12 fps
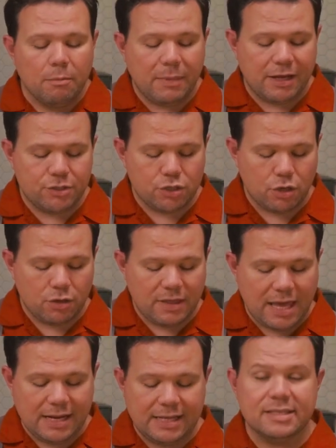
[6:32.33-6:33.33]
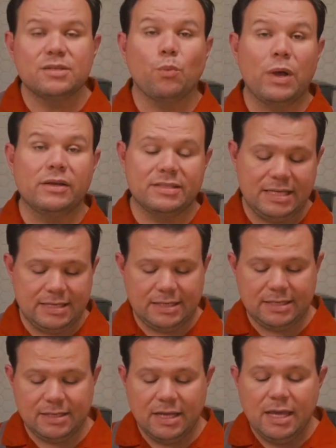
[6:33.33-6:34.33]
Make sure that it's well
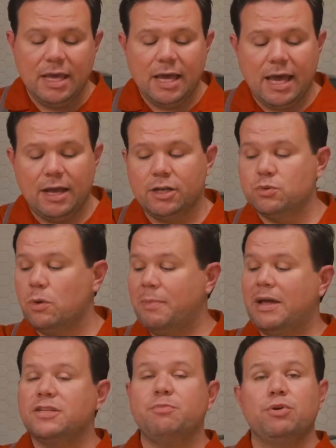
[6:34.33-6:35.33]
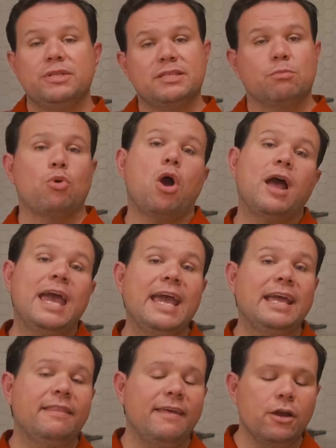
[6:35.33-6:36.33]
seasoned because uh, we're about to put some raw
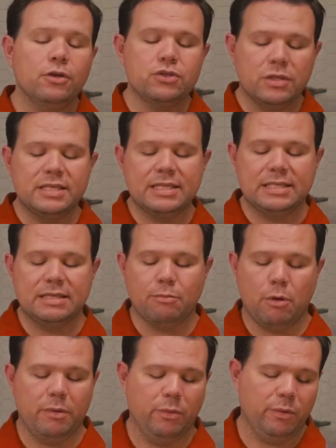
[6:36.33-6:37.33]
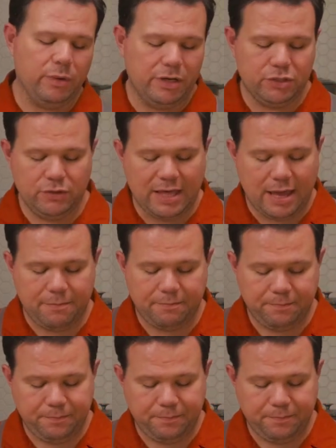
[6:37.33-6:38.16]
egg in there. So this is the moment we want to do that.